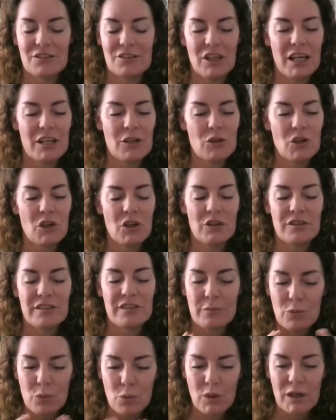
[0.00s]
title,
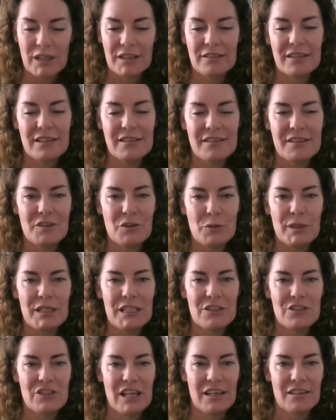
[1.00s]
concept, one sentence
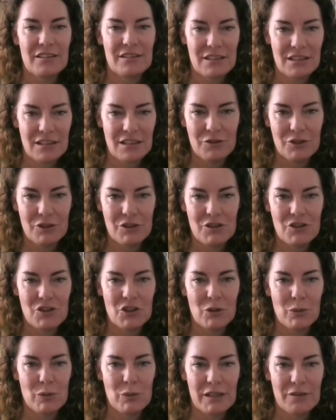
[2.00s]
pitch has to do the
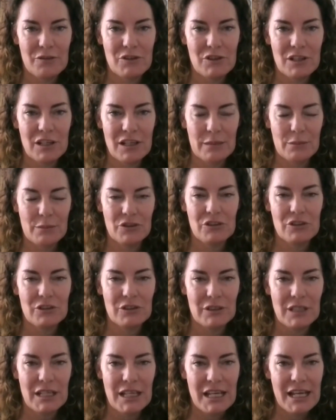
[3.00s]
job. You have to be able
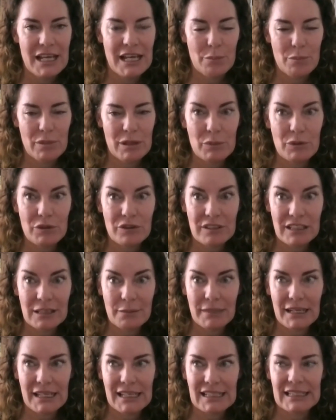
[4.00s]
to, and people see
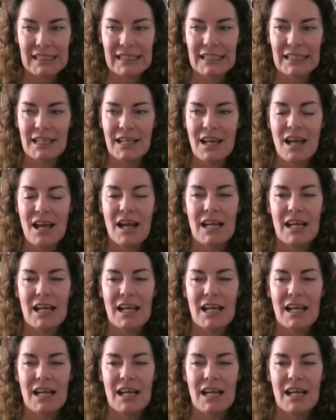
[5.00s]
immediately.